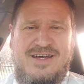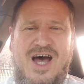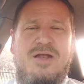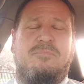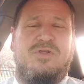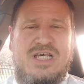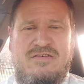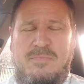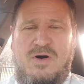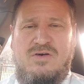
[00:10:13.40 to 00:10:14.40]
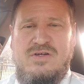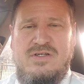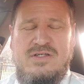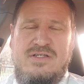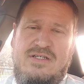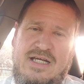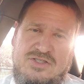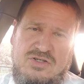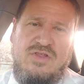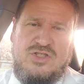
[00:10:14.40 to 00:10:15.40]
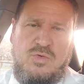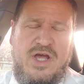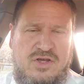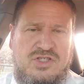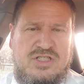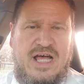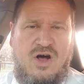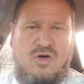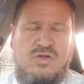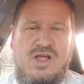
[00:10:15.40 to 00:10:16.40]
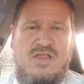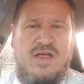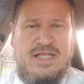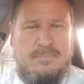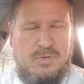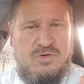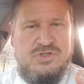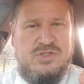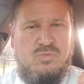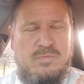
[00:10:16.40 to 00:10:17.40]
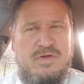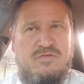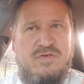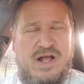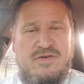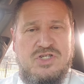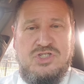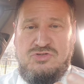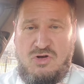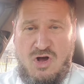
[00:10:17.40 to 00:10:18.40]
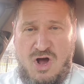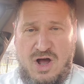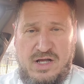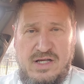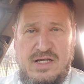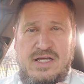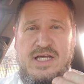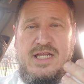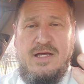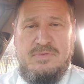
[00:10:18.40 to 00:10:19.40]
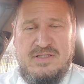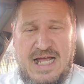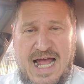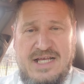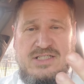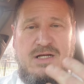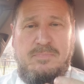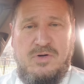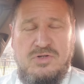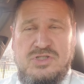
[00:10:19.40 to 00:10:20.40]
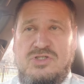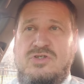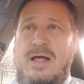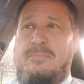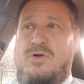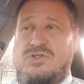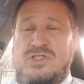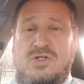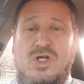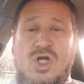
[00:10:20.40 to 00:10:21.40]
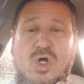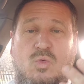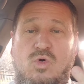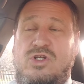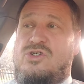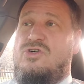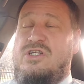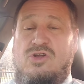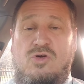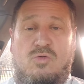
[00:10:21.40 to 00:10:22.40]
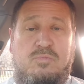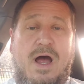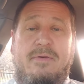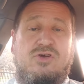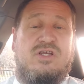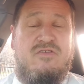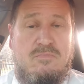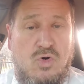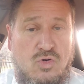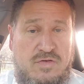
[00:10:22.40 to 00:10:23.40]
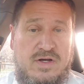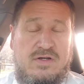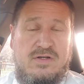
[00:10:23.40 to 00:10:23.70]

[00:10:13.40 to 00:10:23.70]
Unbelievable. And so that's why you can tell that that person would be very strong in hypnotizing a person. So that person would couldn't probably couldn't even move